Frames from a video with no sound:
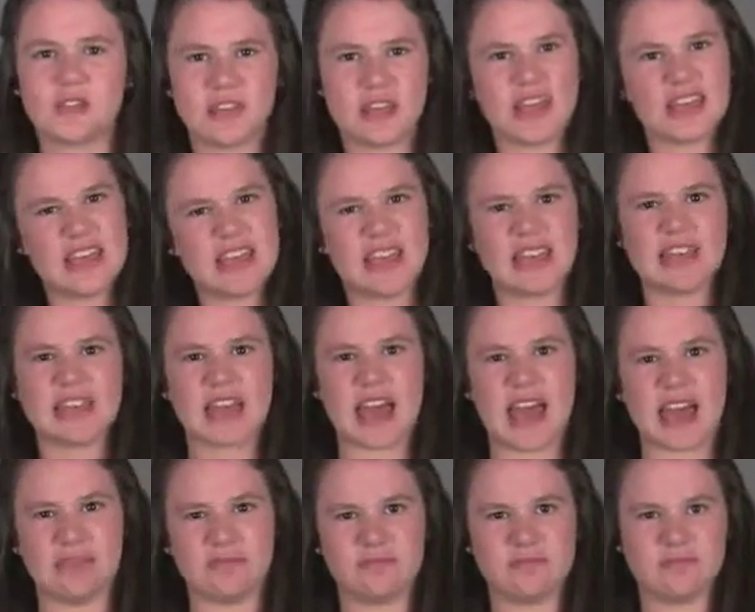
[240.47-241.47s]
they get
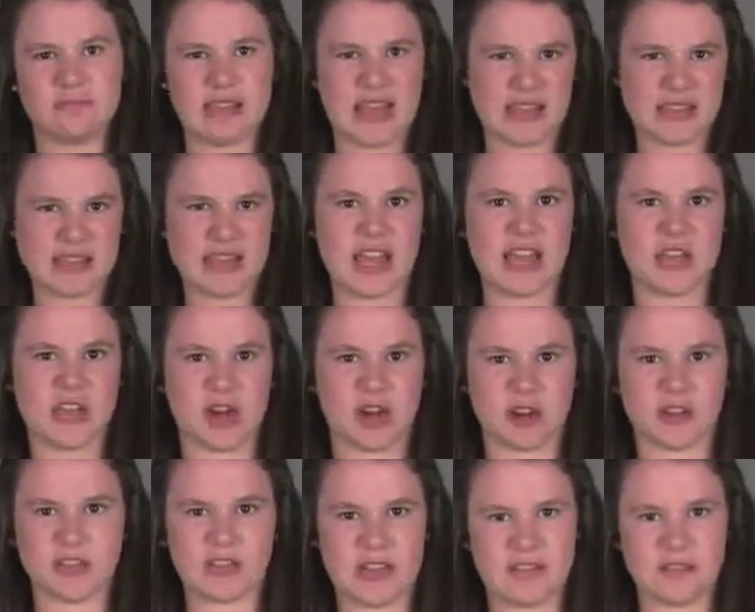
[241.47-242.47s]
that 10
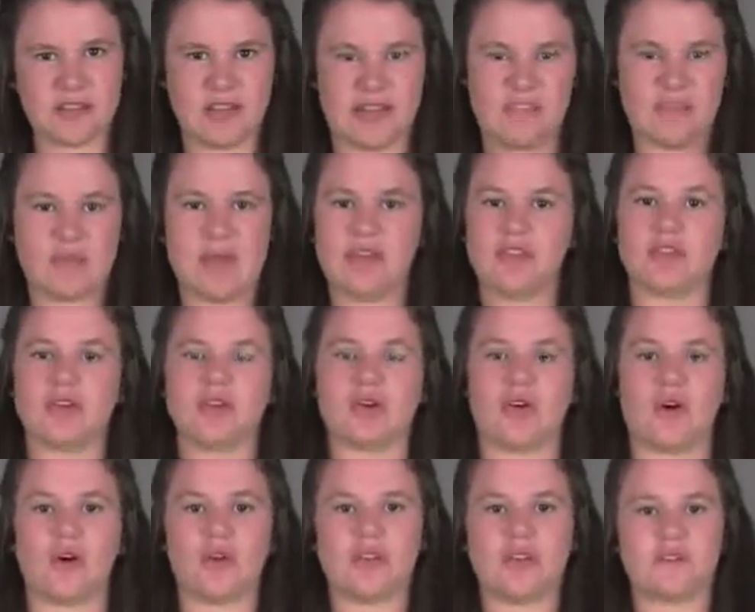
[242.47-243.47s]
yards? They've met their
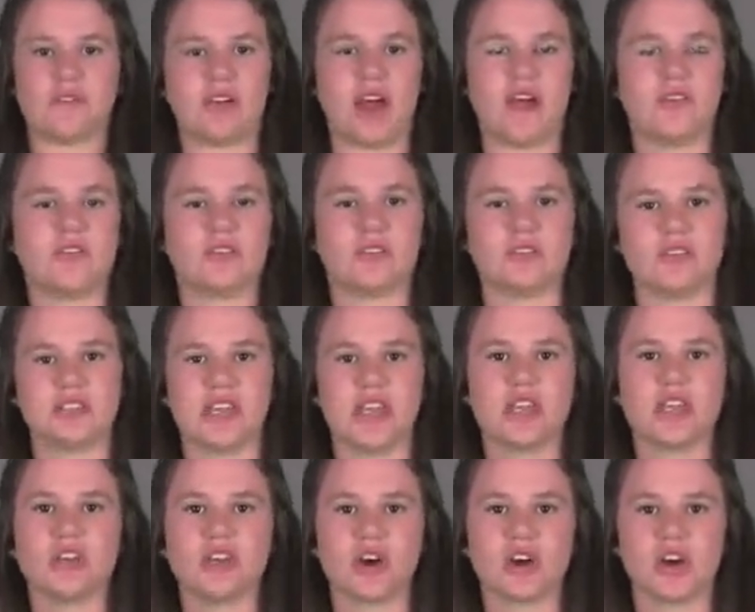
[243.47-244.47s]
goal, they've gotten those
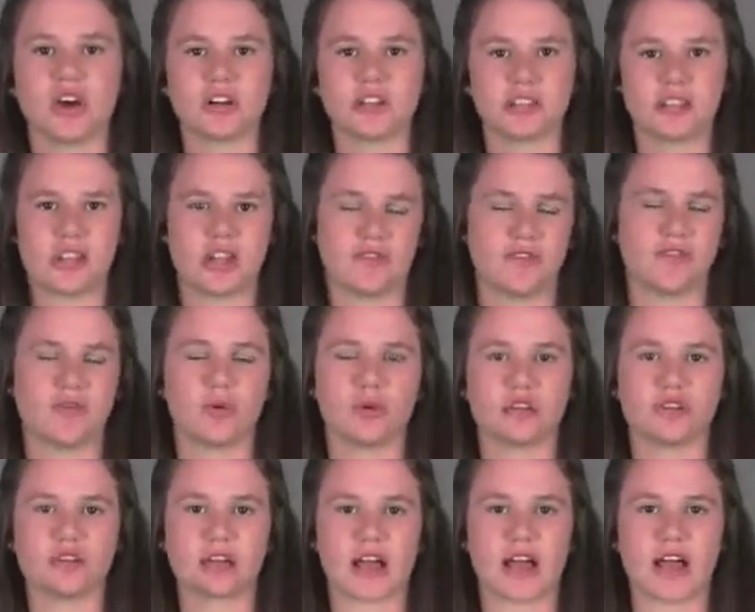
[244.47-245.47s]
10 yards in their
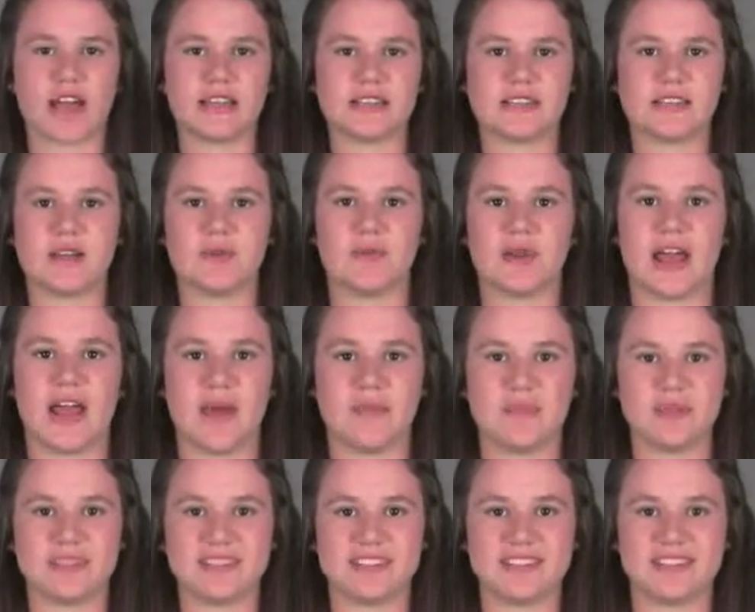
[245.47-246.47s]
4 tries, then what
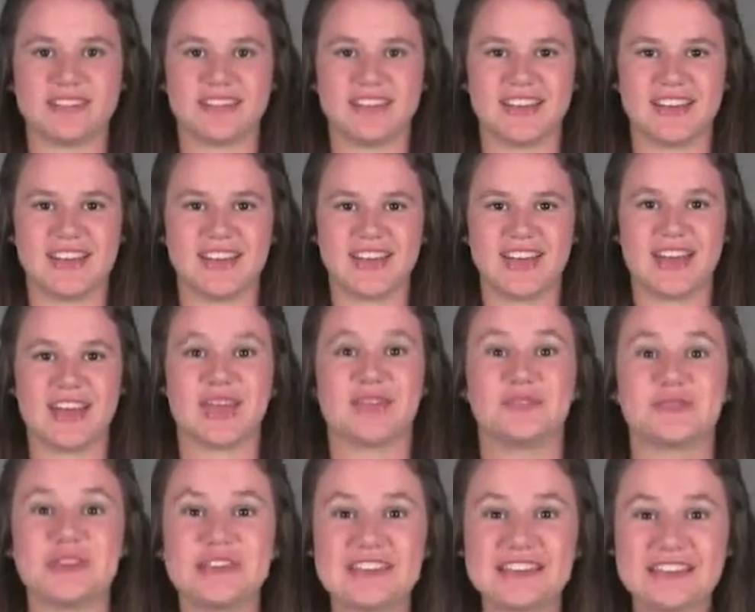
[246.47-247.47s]
happens?
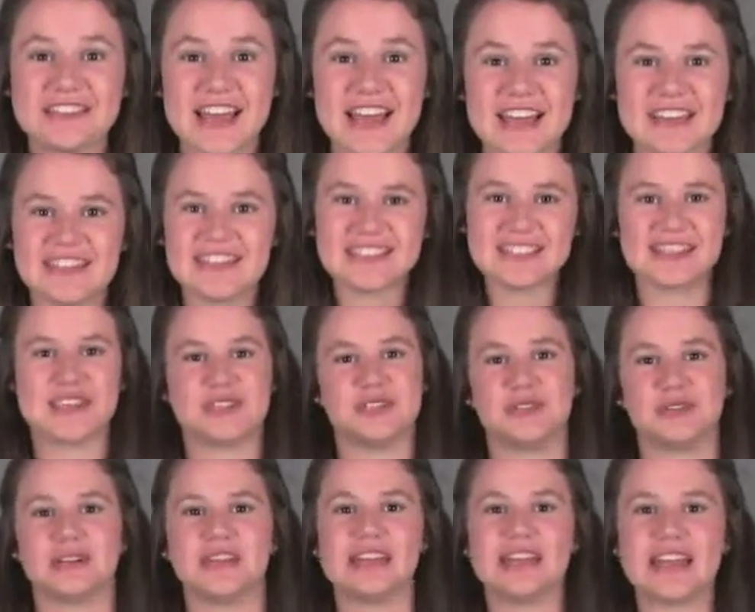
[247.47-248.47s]
It resets. They
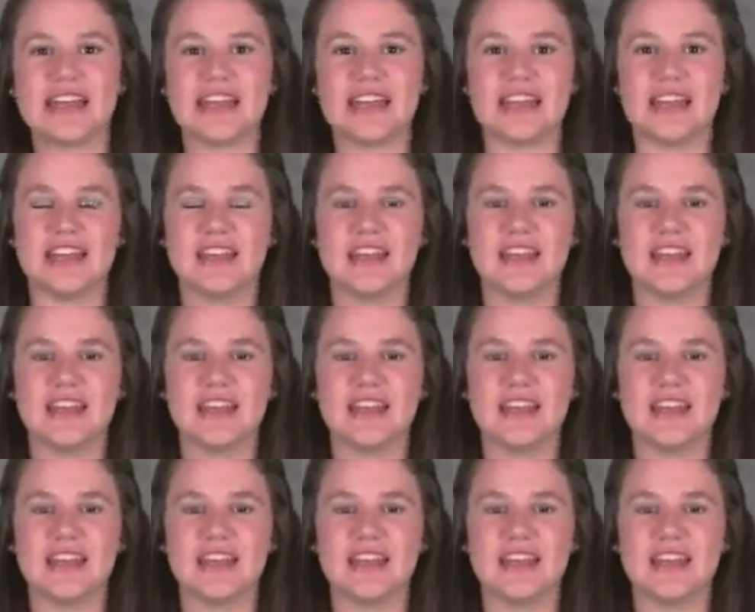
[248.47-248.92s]
do it again.